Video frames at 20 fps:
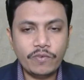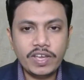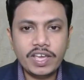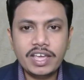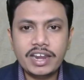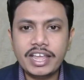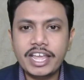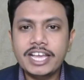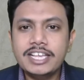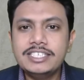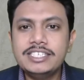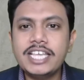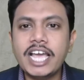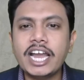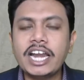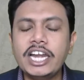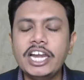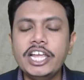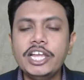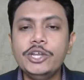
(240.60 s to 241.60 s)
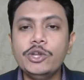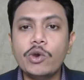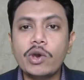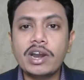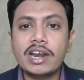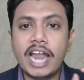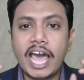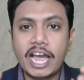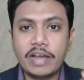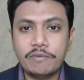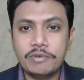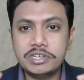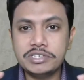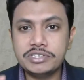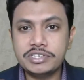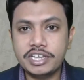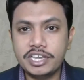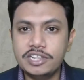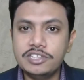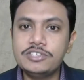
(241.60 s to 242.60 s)
where exactly your language
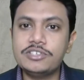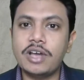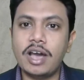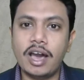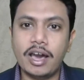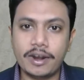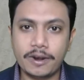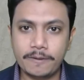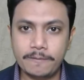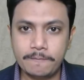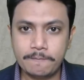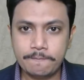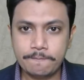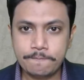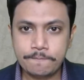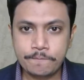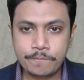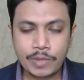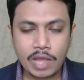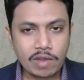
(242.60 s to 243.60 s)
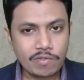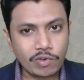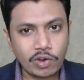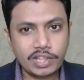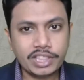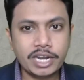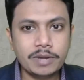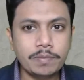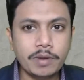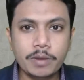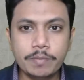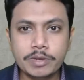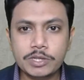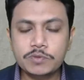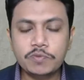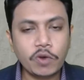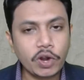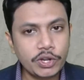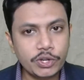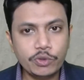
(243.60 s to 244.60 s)
skills are. For that
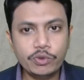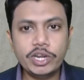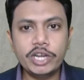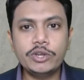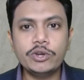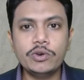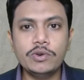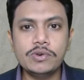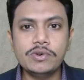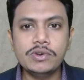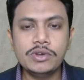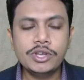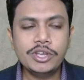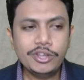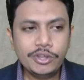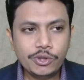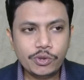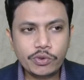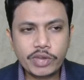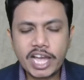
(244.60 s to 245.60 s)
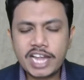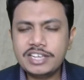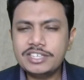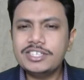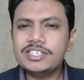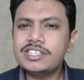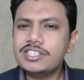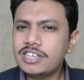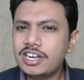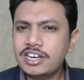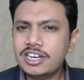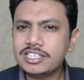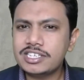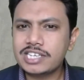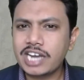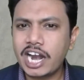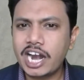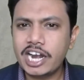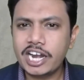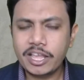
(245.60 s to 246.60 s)
purpose, what you need to do, you can just
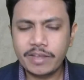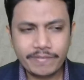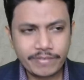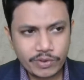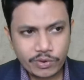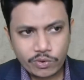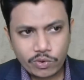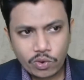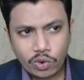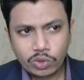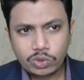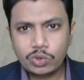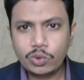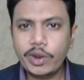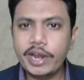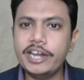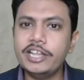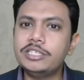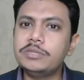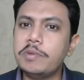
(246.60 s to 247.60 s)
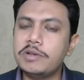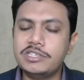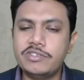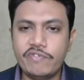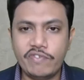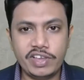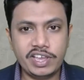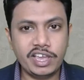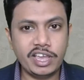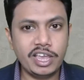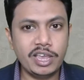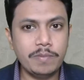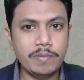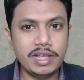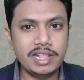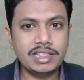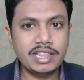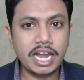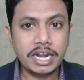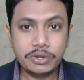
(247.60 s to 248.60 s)
understand if you go through any specific
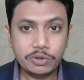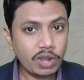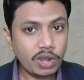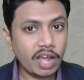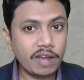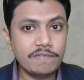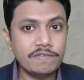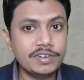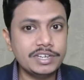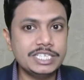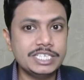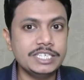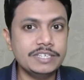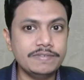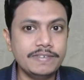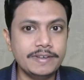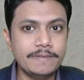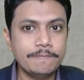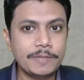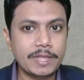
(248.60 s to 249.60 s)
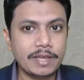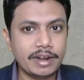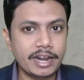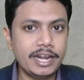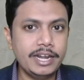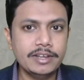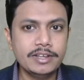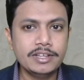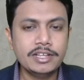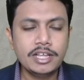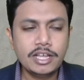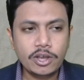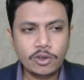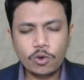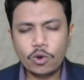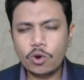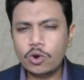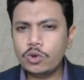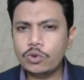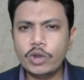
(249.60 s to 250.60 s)
email that you have received, right?
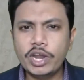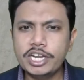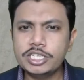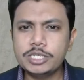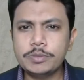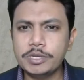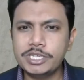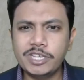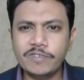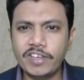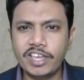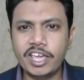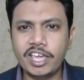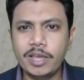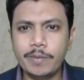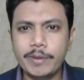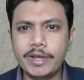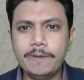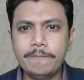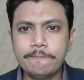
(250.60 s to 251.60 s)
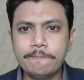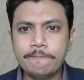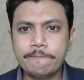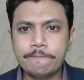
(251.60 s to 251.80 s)
Go to any specific email